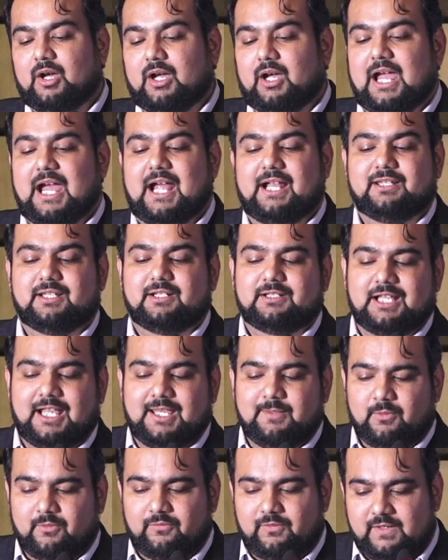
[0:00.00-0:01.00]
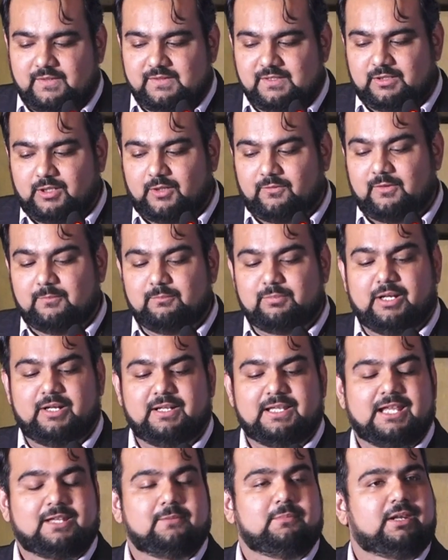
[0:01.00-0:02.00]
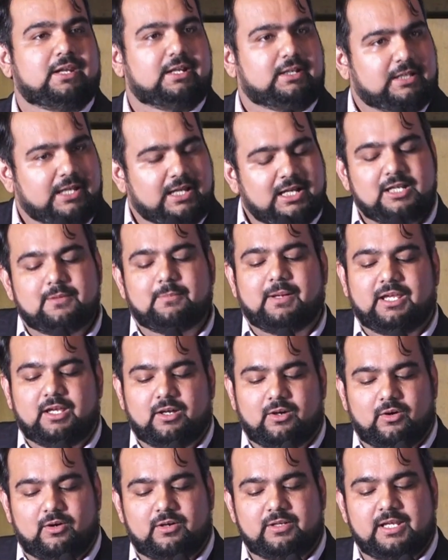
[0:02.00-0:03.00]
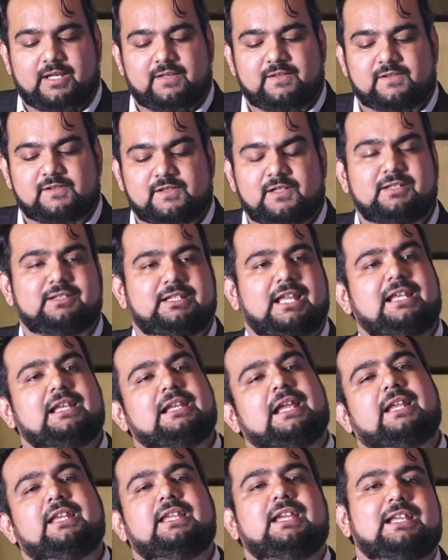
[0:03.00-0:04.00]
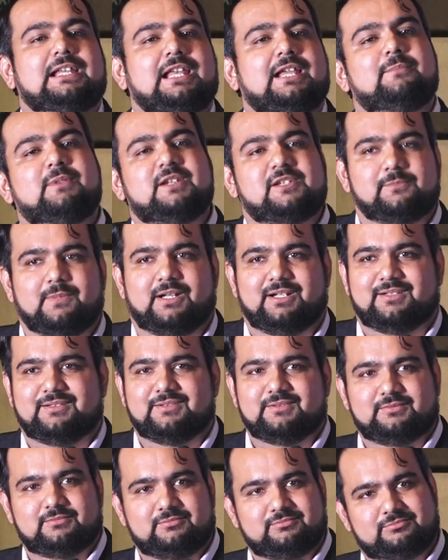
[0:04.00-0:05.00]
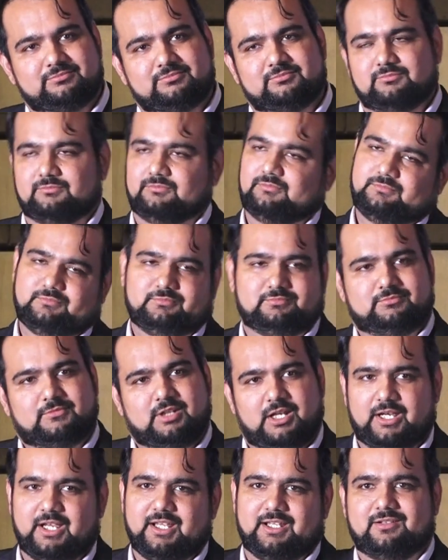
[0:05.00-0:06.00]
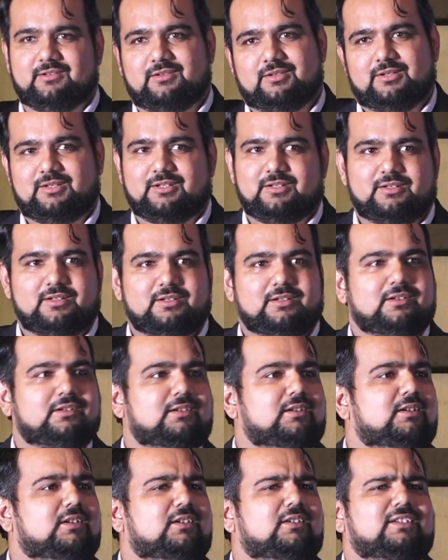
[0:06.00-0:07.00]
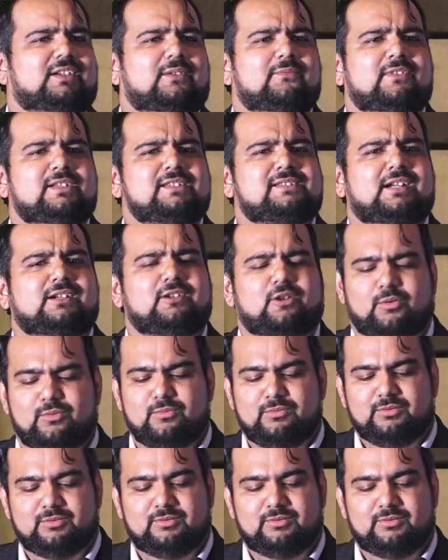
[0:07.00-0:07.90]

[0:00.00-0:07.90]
at the time of exit of employee can be retained by an organization till any claim is made. Again, someone said true?